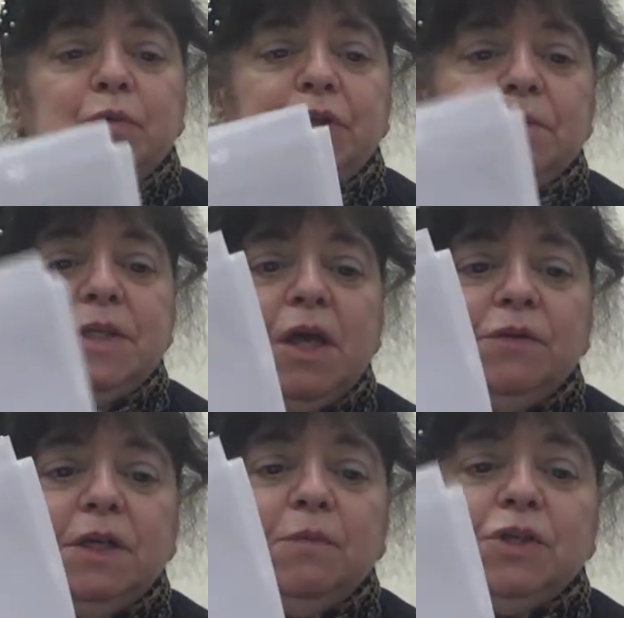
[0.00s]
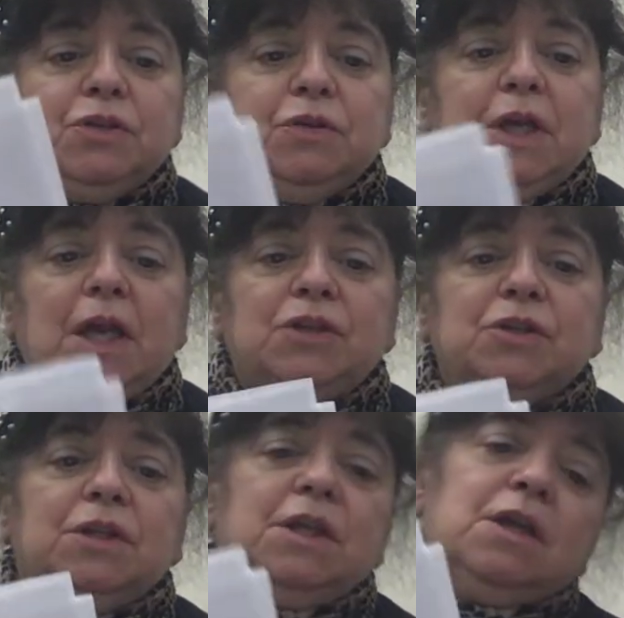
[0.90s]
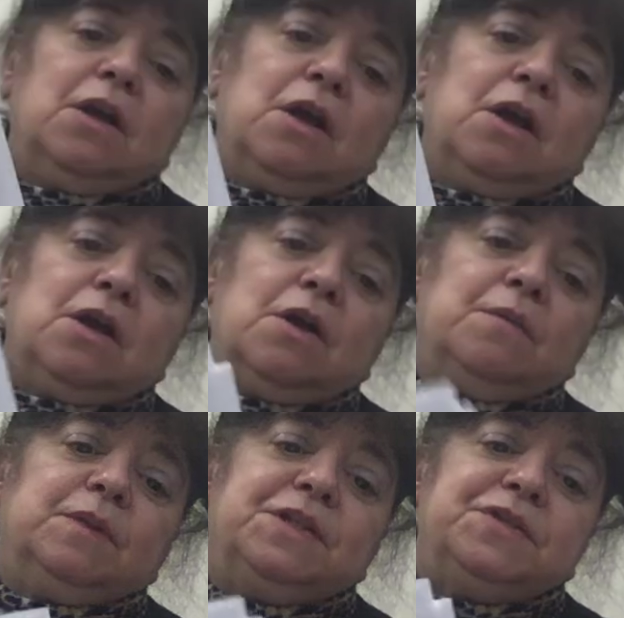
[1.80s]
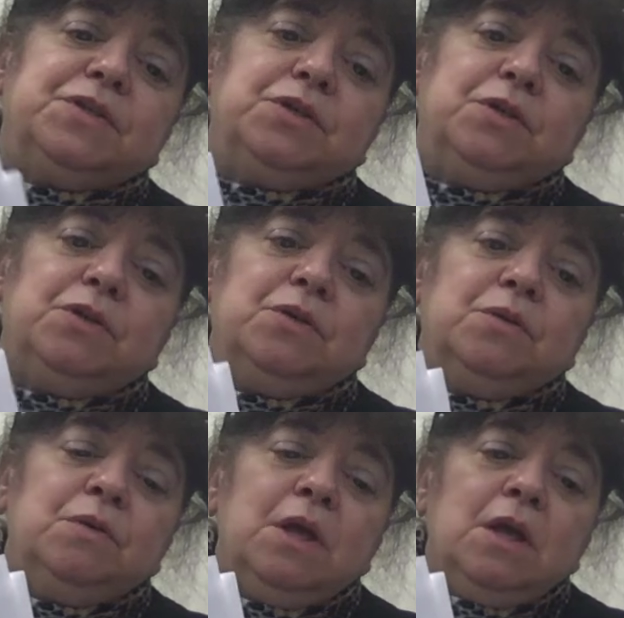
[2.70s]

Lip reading: William Tell that I want you to actually listen to,